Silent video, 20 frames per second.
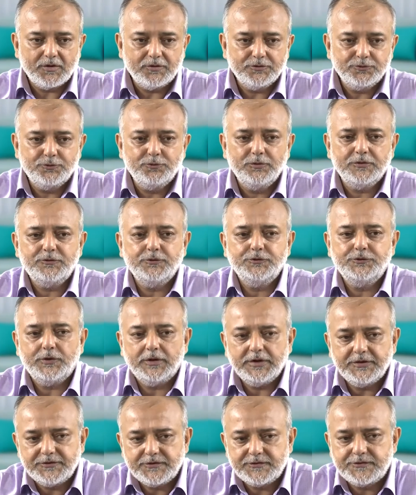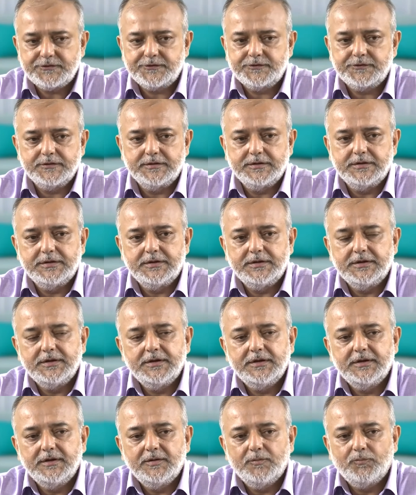through a sociologist's
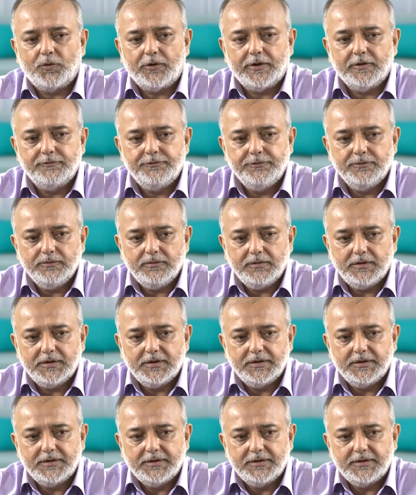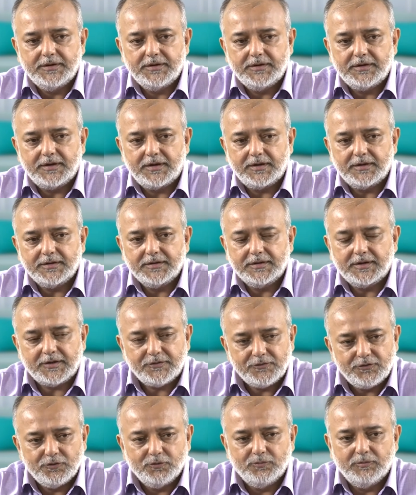point of view
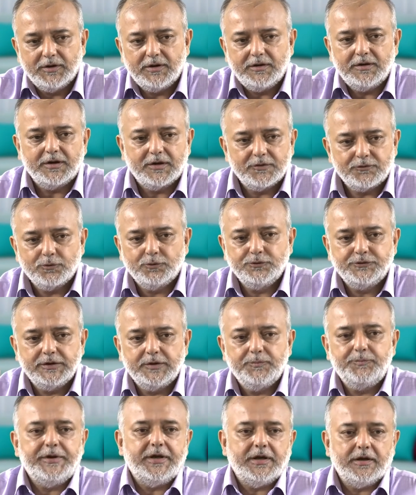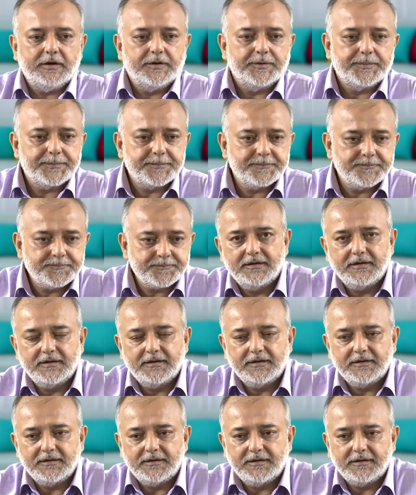consumer a social being.
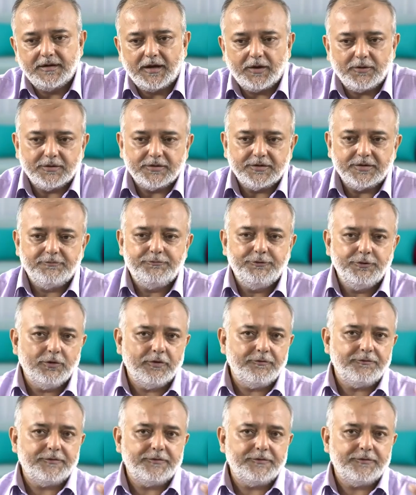Now, the view of